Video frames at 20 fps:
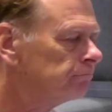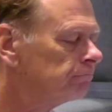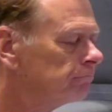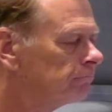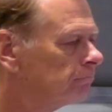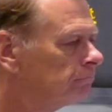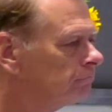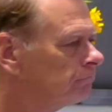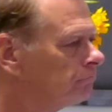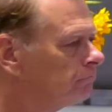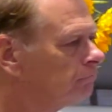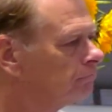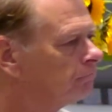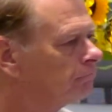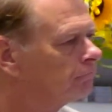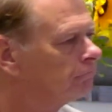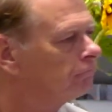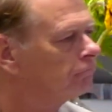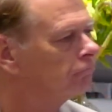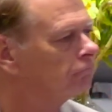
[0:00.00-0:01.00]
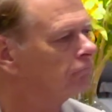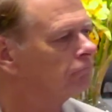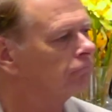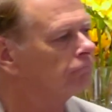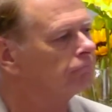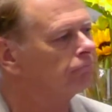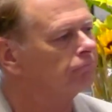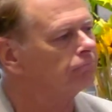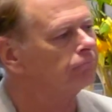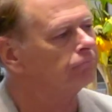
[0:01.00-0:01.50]

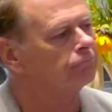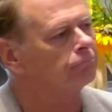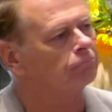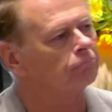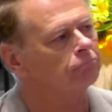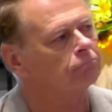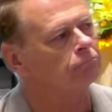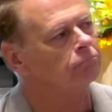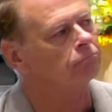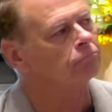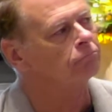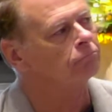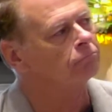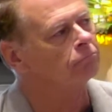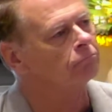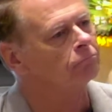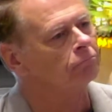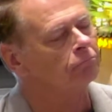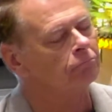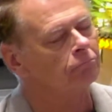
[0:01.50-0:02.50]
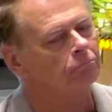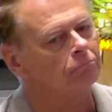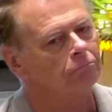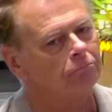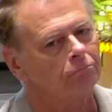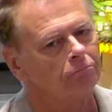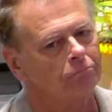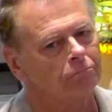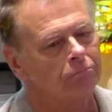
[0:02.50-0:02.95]
(silence)